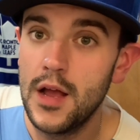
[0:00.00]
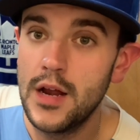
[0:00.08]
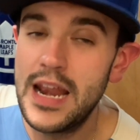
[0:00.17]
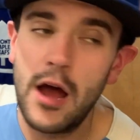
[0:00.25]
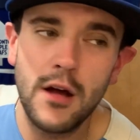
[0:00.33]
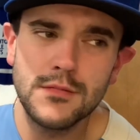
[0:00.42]

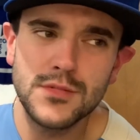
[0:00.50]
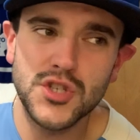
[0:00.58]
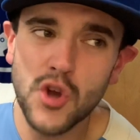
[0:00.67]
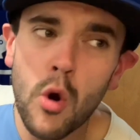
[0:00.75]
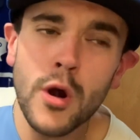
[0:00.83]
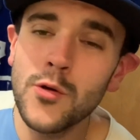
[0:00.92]
Now,
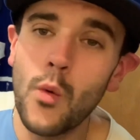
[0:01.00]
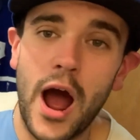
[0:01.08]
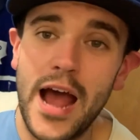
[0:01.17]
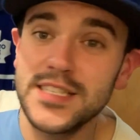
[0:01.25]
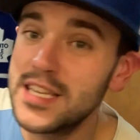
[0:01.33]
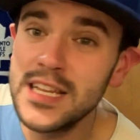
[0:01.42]

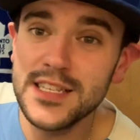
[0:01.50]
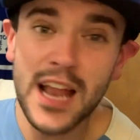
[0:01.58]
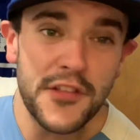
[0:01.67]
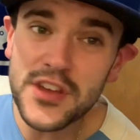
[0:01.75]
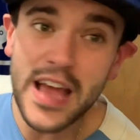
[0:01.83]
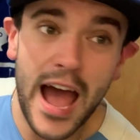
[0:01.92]
scoring-wise,
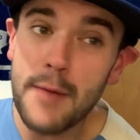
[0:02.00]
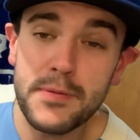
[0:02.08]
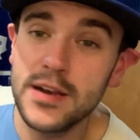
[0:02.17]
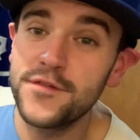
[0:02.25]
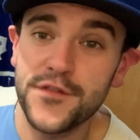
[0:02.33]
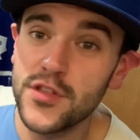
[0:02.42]
nothing
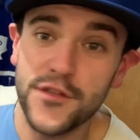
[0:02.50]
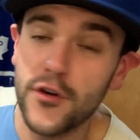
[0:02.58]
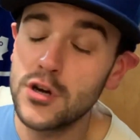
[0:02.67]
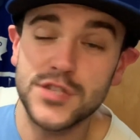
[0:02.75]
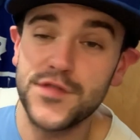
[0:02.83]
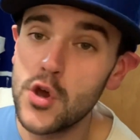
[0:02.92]
happened for the
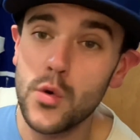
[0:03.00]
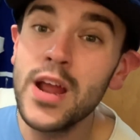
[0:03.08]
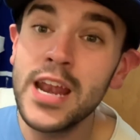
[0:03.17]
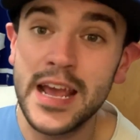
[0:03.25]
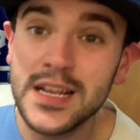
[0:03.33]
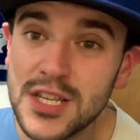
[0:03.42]
first few
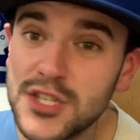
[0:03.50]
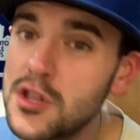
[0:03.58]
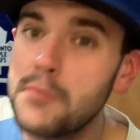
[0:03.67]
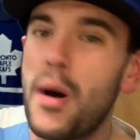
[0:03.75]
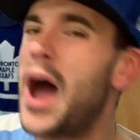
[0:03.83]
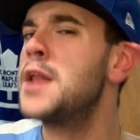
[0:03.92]
innings until
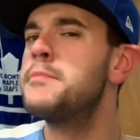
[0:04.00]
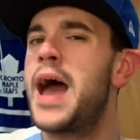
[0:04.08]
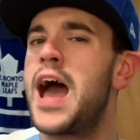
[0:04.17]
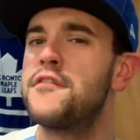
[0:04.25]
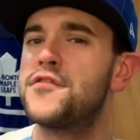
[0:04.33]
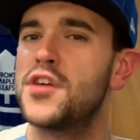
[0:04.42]
the bottom
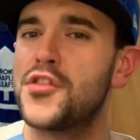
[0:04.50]
half of the